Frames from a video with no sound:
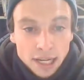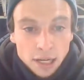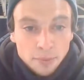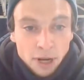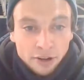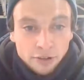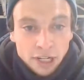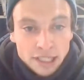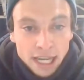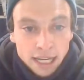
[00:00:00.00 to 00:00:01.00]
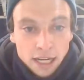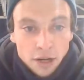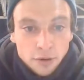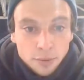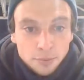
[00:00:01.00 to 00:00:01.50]
set up Aaron Greene to get
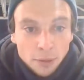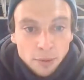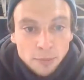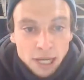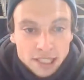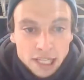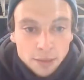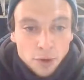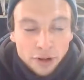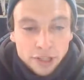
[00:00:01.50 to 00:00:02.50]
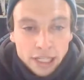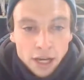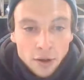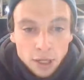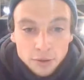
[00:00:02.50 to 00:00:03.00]
low, and pop it past Kian Moore in the
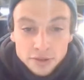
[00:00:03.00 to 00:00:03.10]
goal.